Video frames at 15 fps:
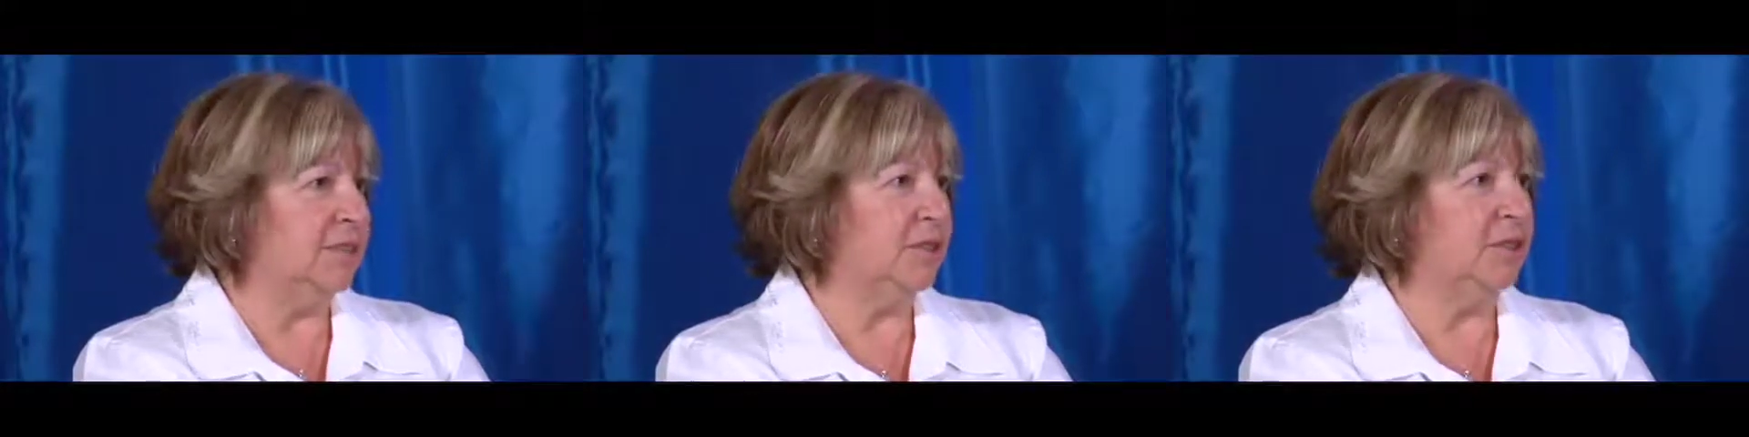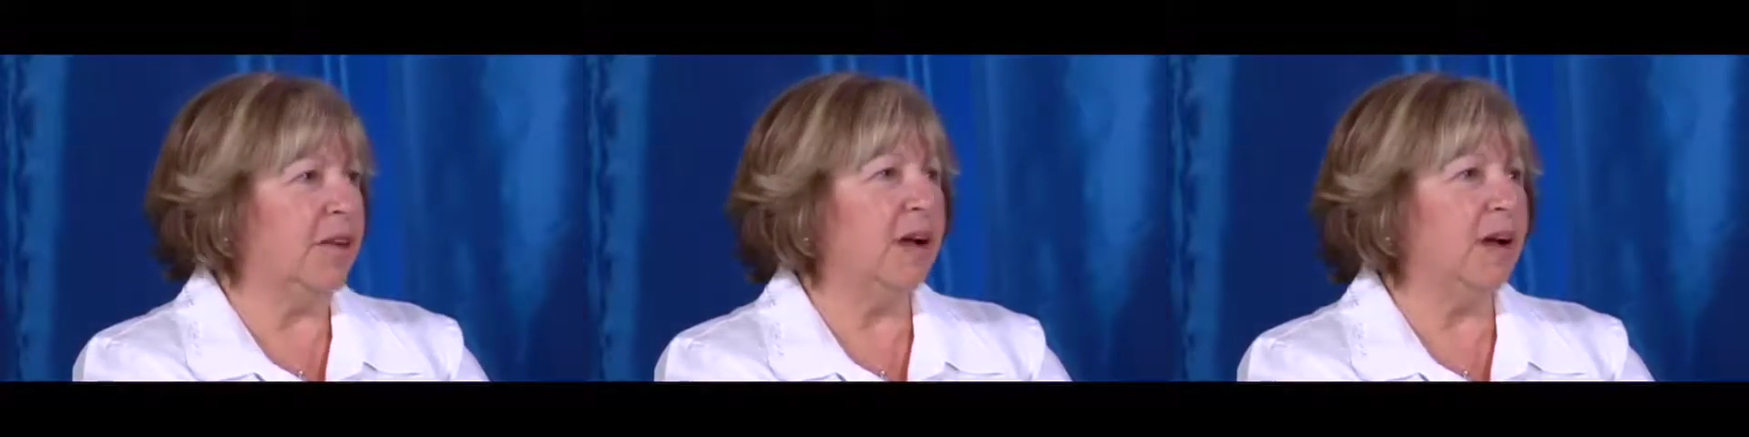
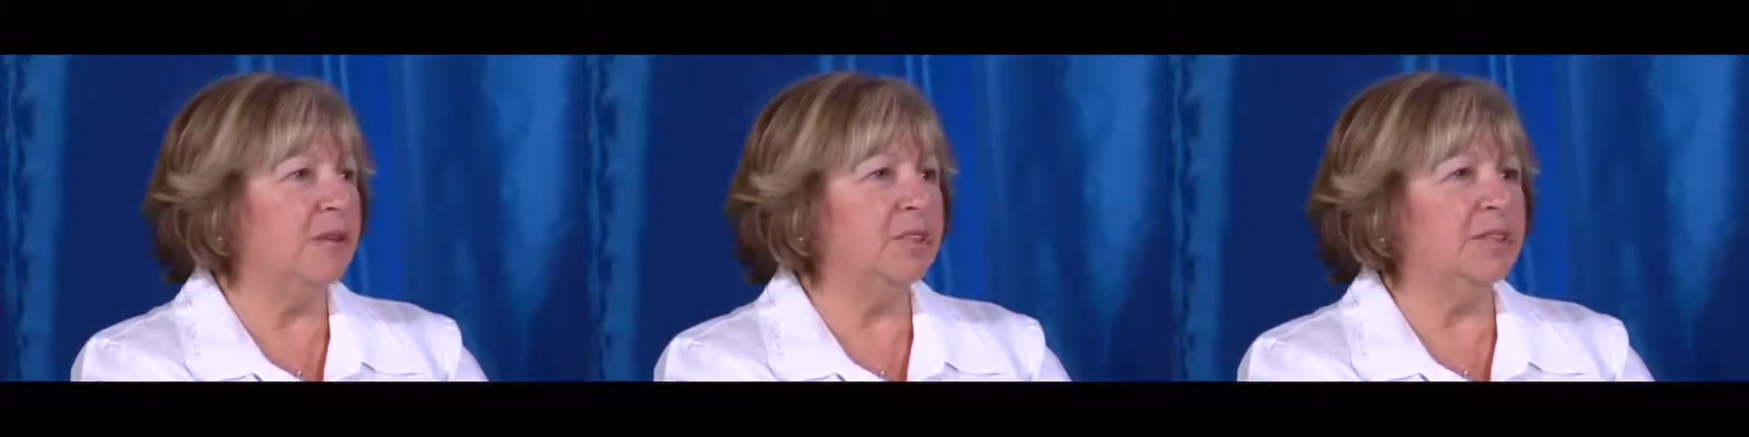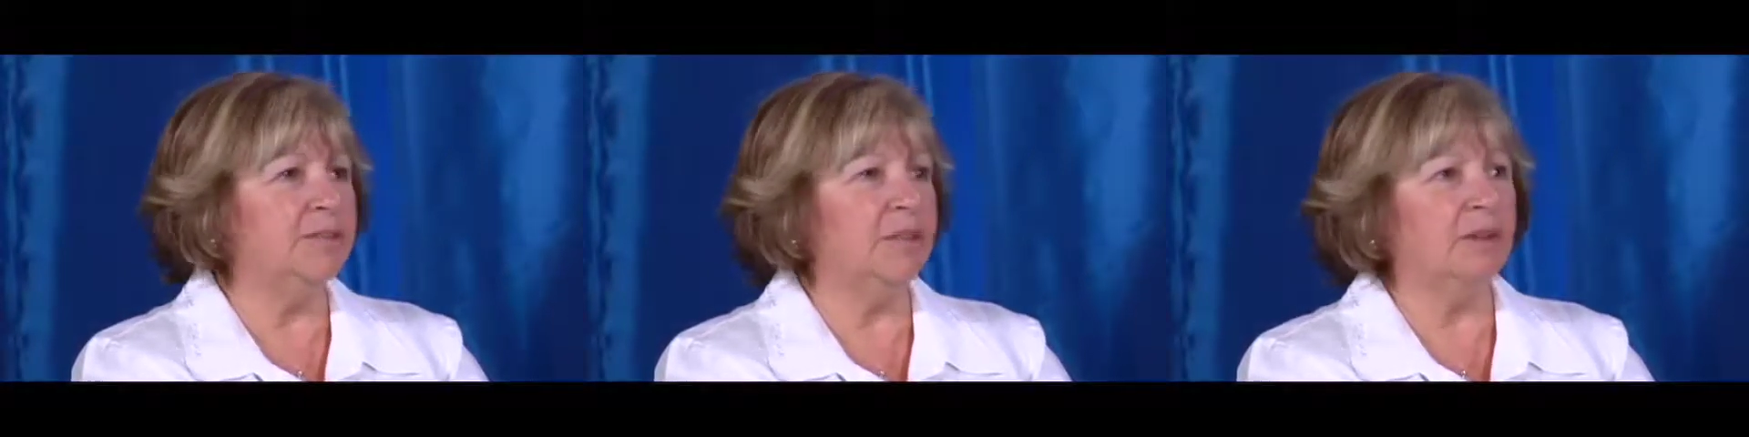So that
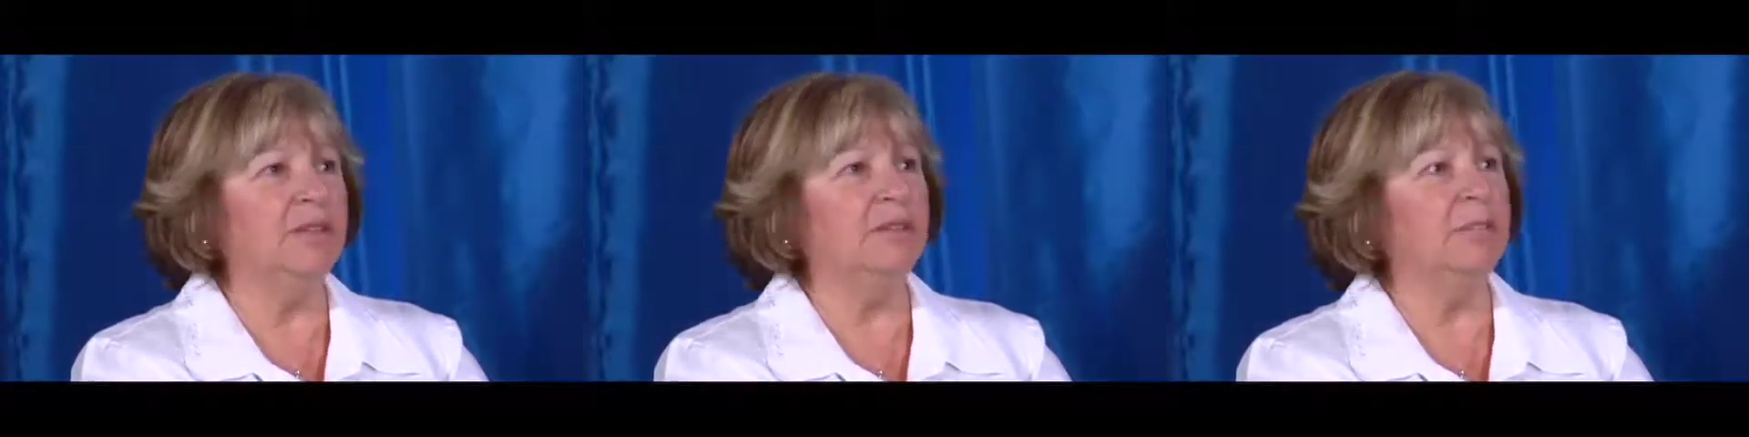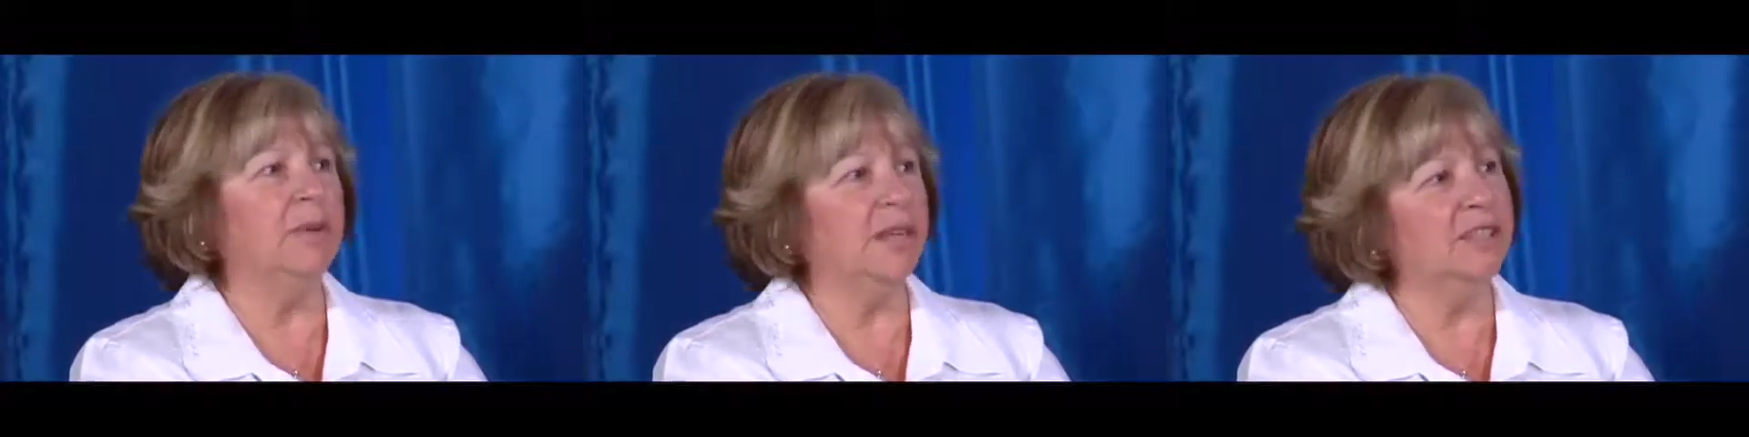was about
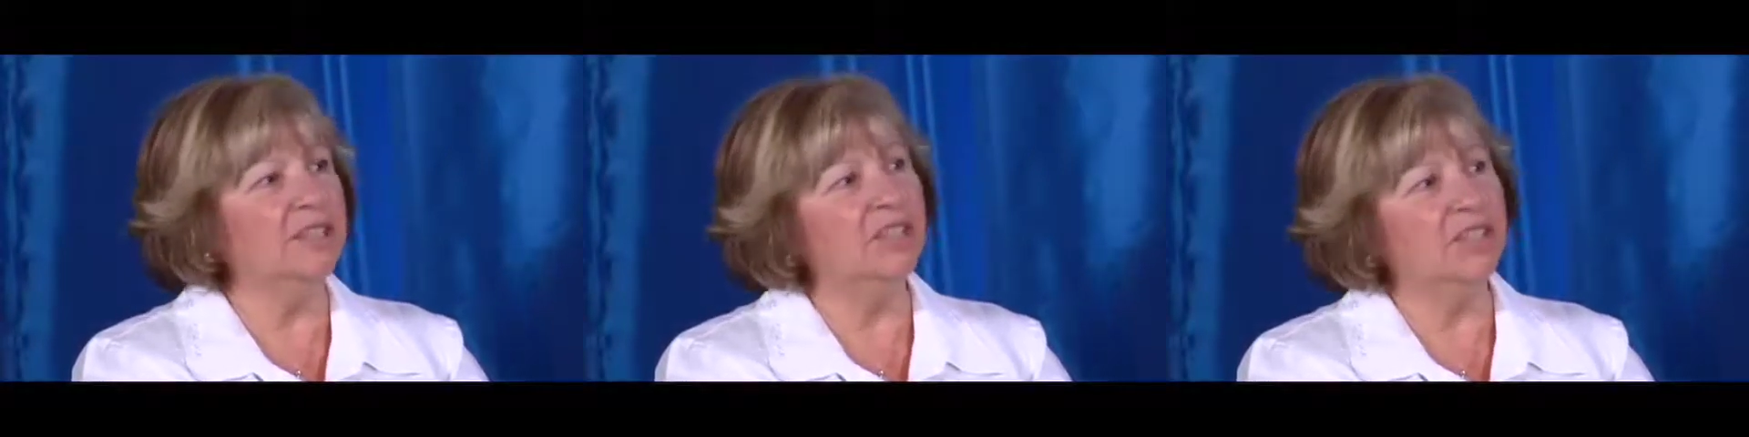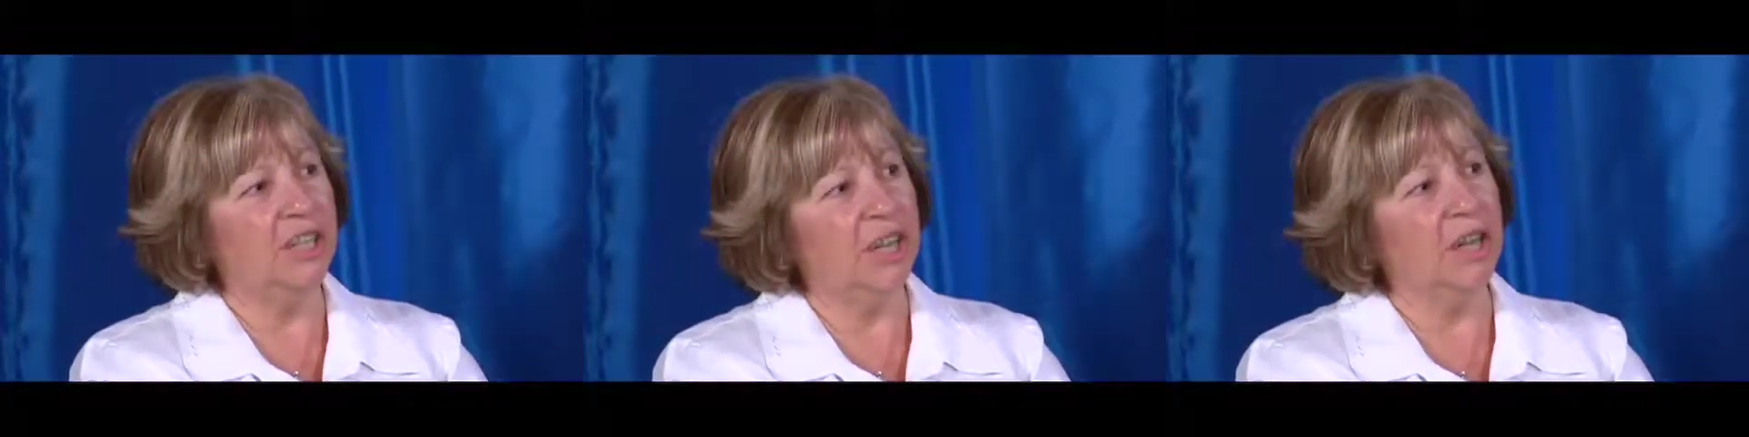the
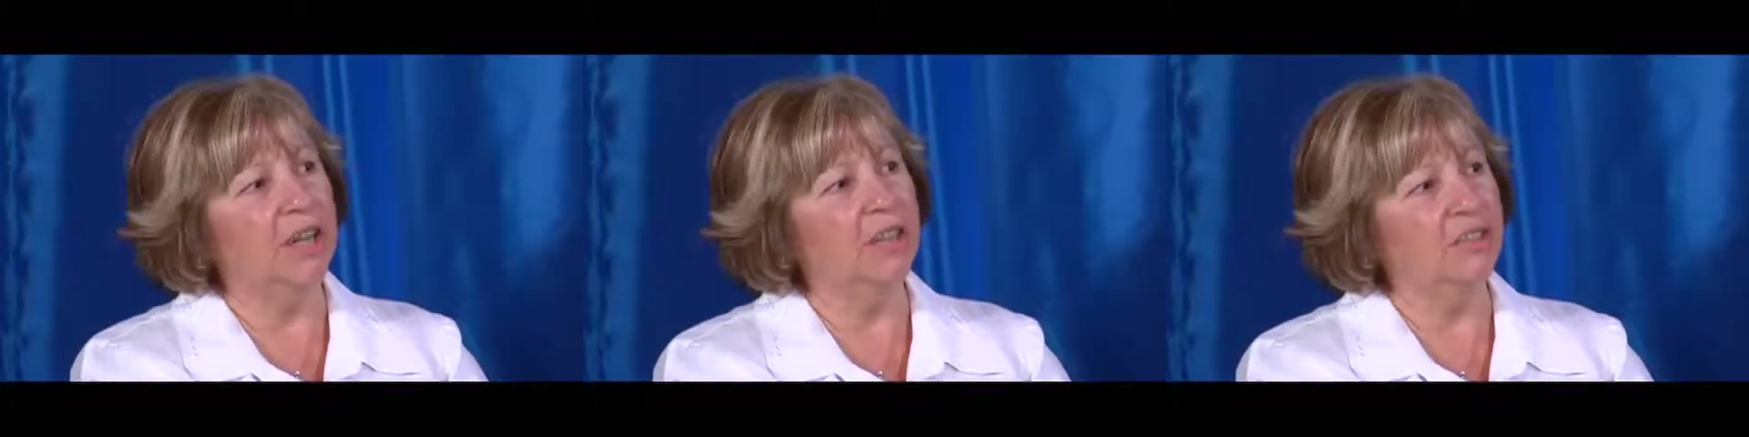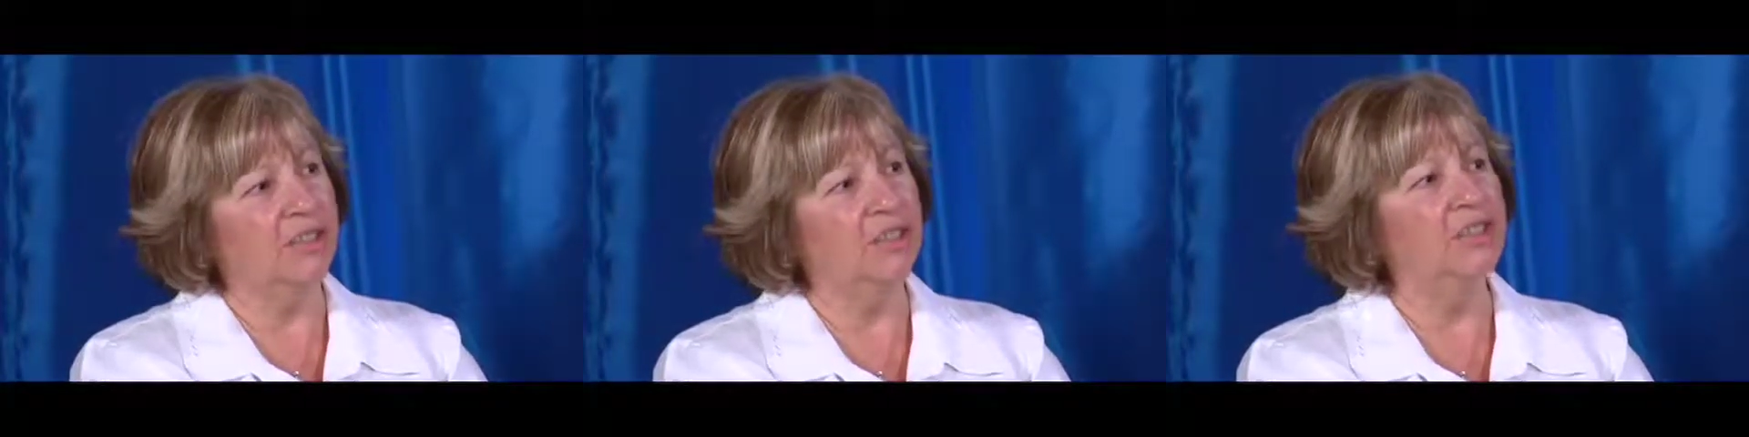biggest
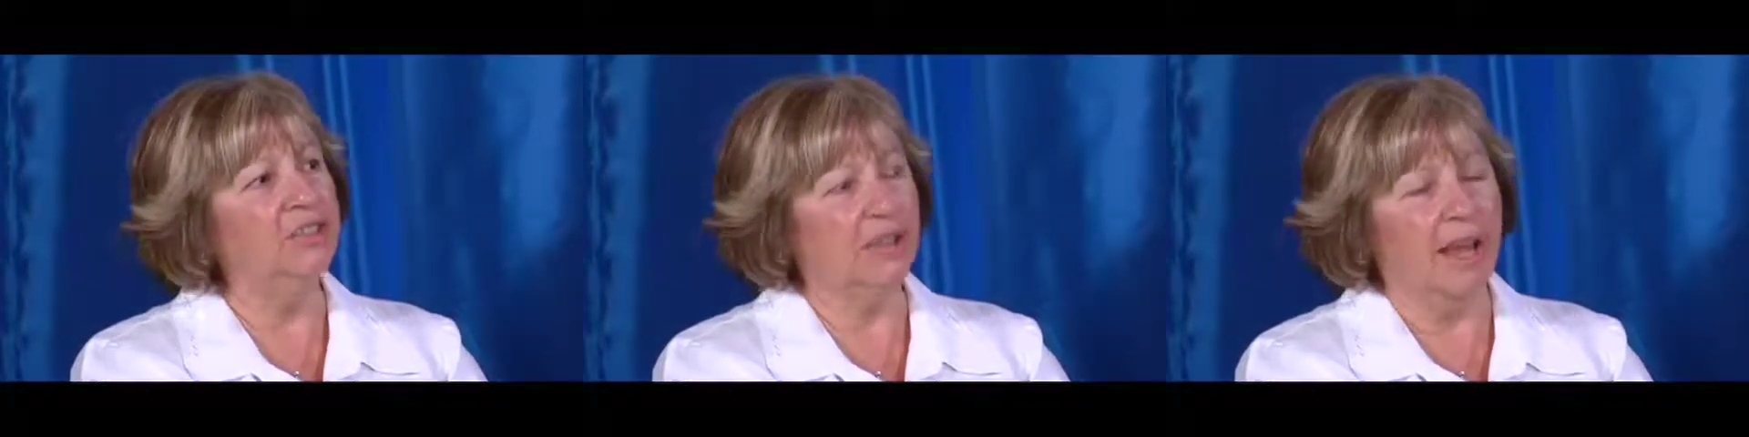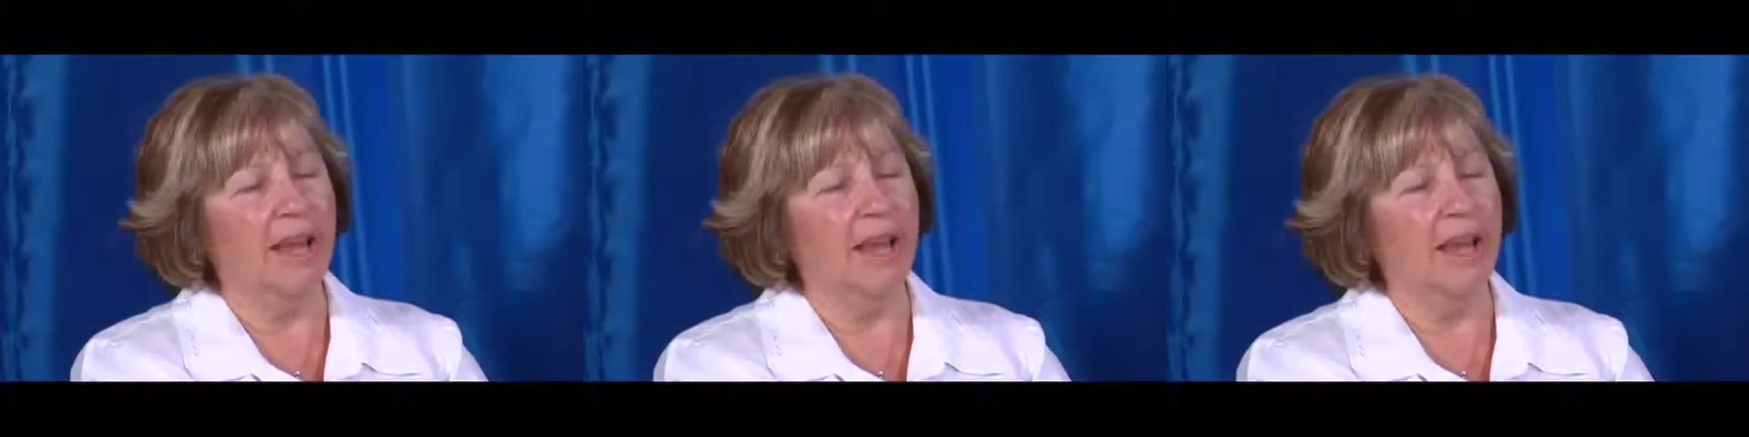change. Oh, no.